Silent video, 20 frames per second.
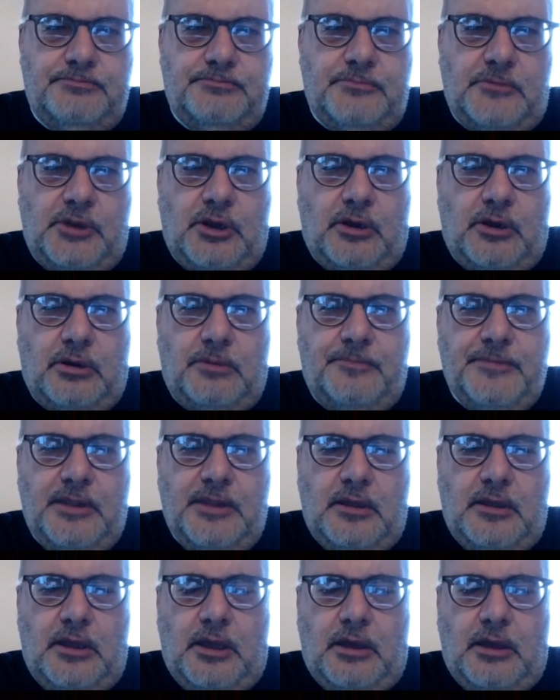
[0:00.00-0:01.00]
you know,
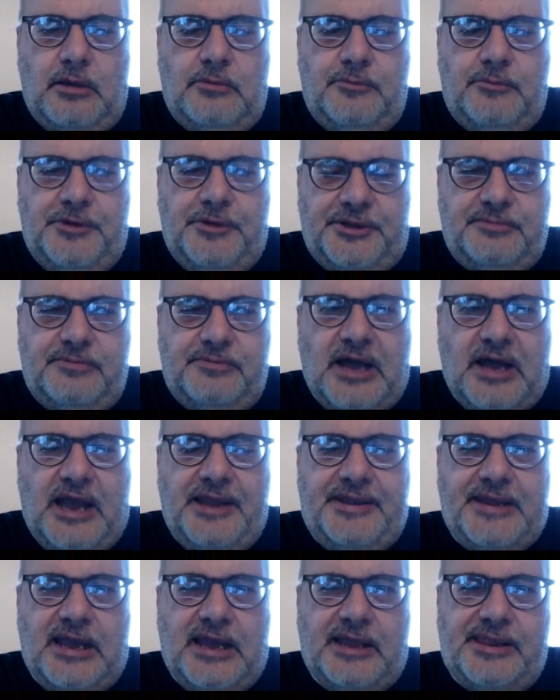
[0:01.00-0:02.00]
with high
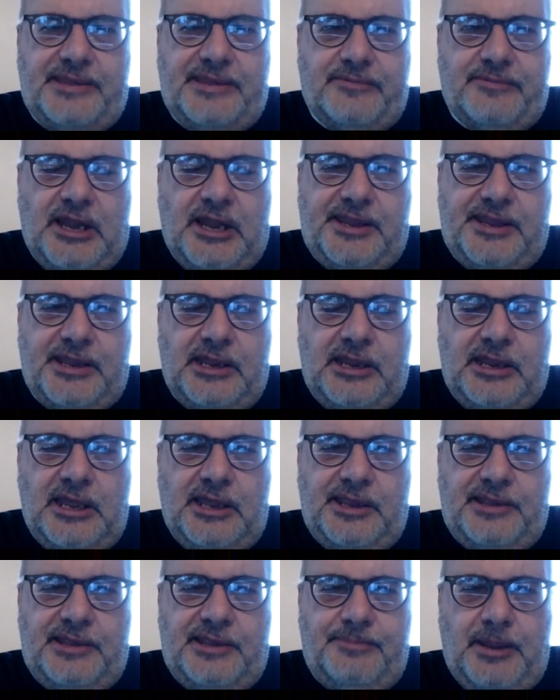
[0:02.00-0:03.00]
tax rates
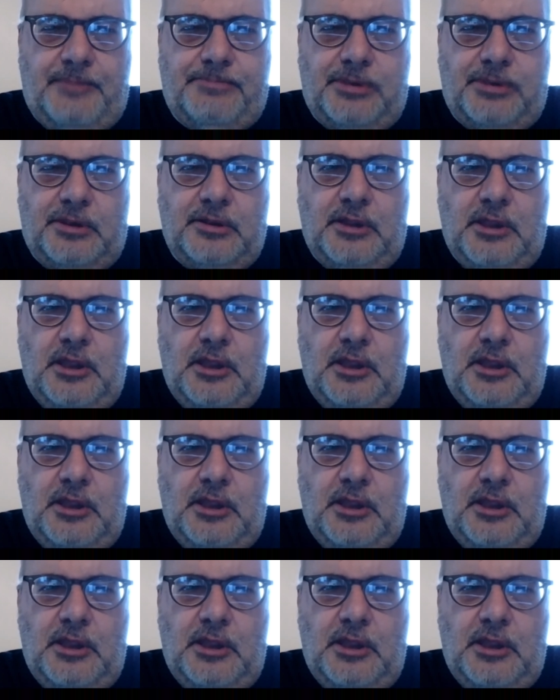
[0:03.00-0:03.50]
against people